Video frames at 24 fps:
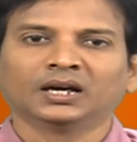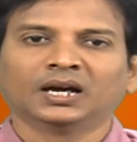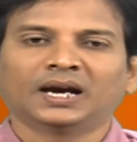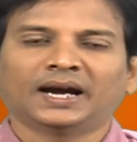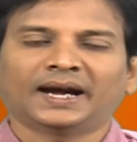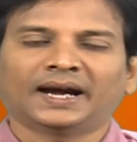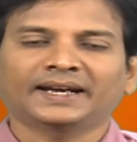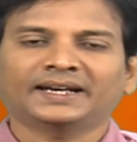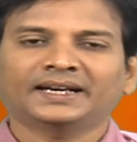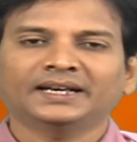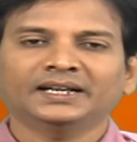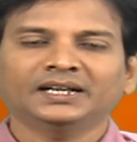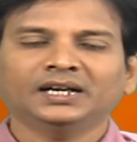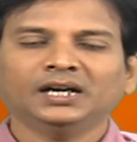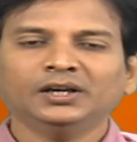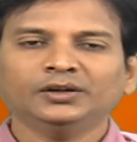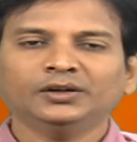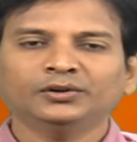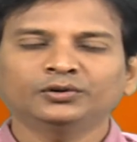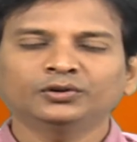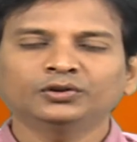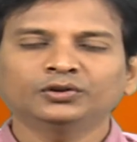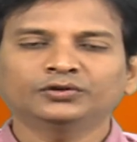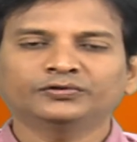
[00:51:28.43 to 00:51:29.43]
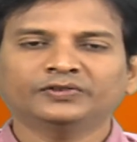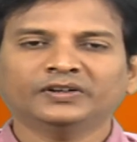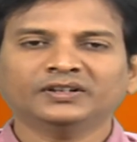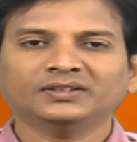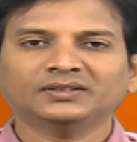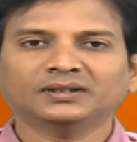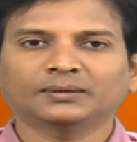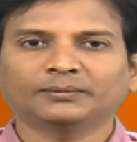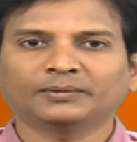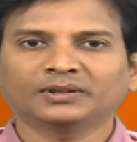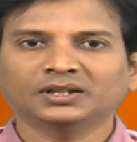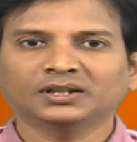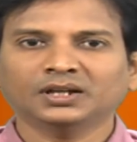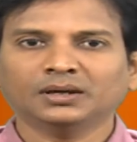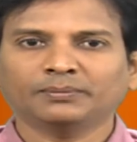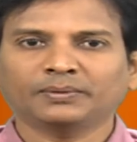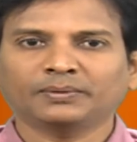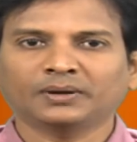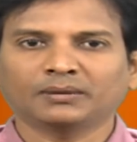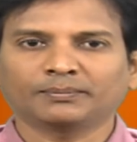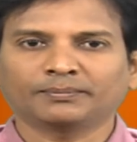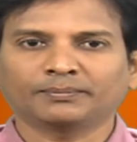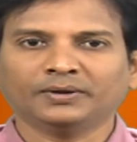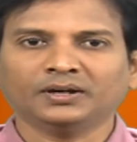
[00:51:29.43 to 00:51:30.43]
I cannot use for some other
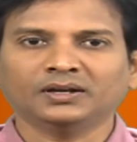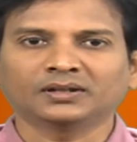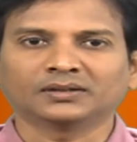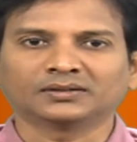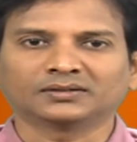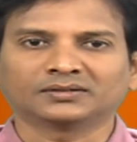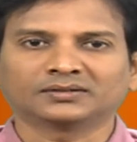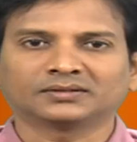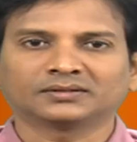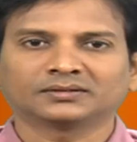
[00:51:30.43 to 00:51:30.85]
purpose.